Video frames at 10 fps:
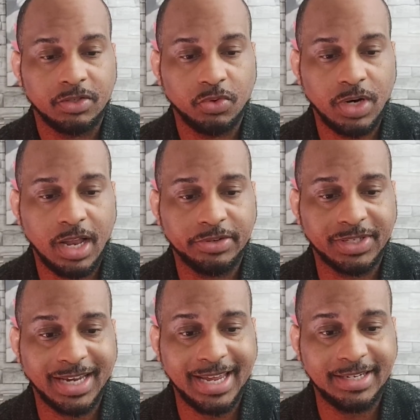
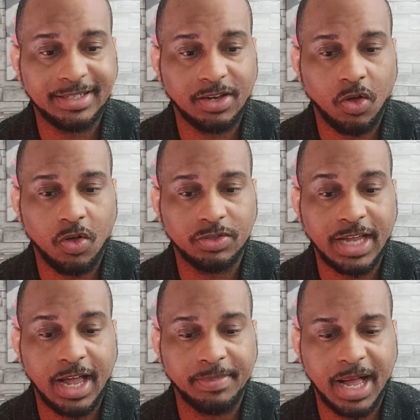$2.80
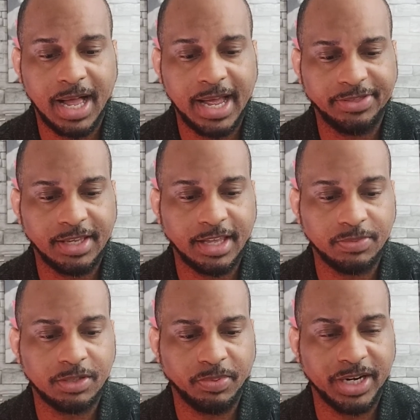all-time high. I think that
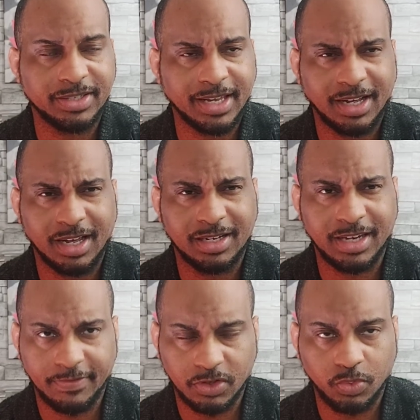was the price that uh,
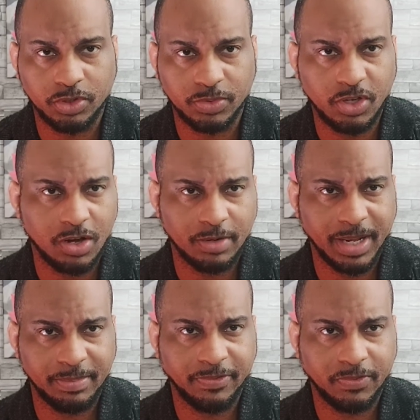David Schwartz was talking
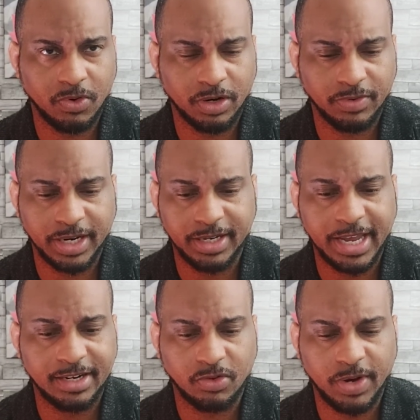about before, right?
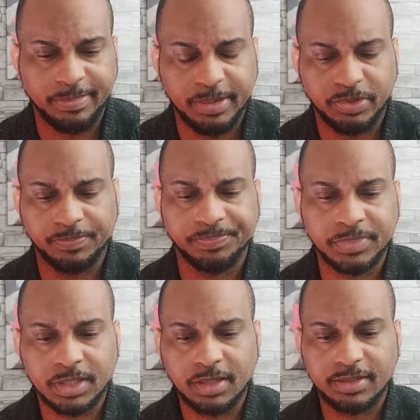He had to correct people.
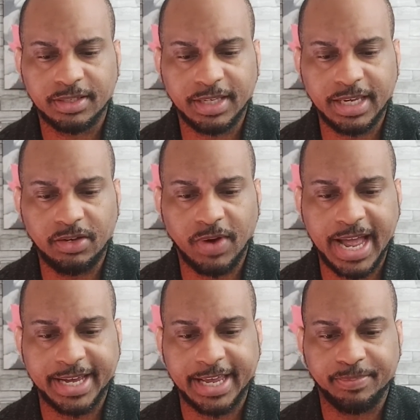It says
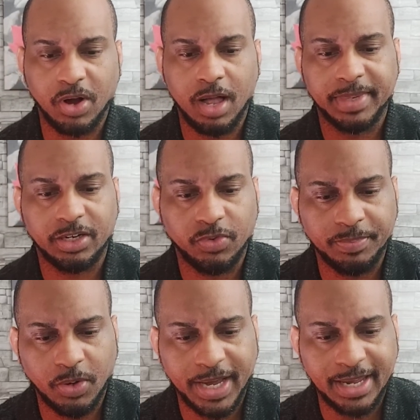EGRAG, a prominent
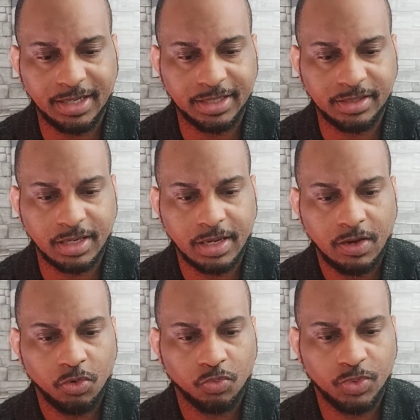crypto analyst,
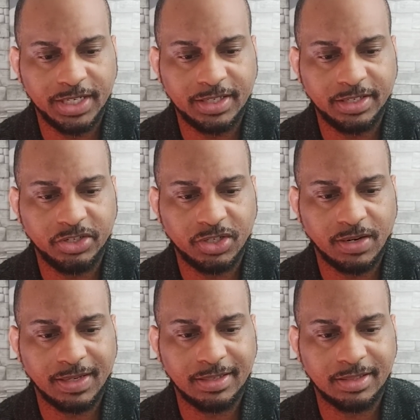recently
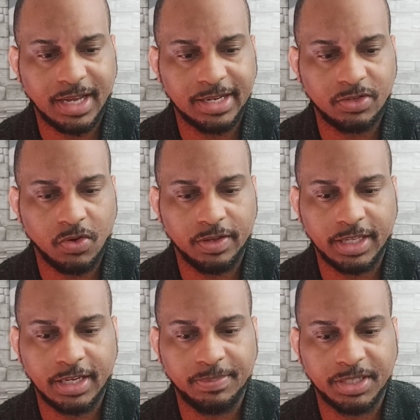shared insights on
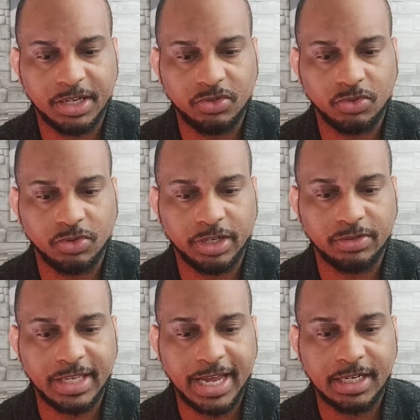the potential
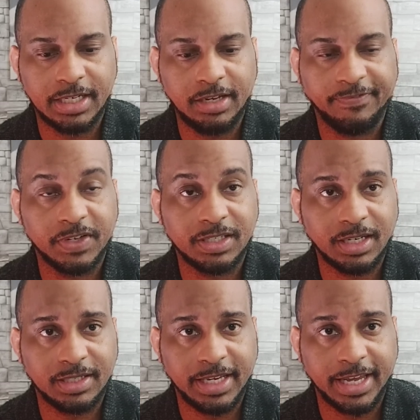triggers that could
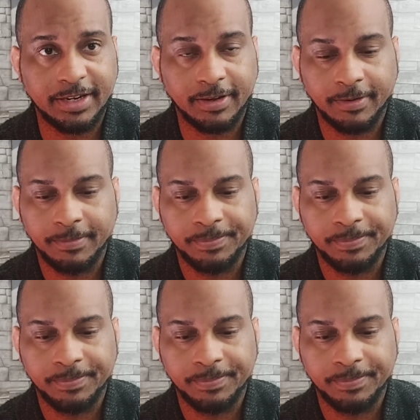facilitate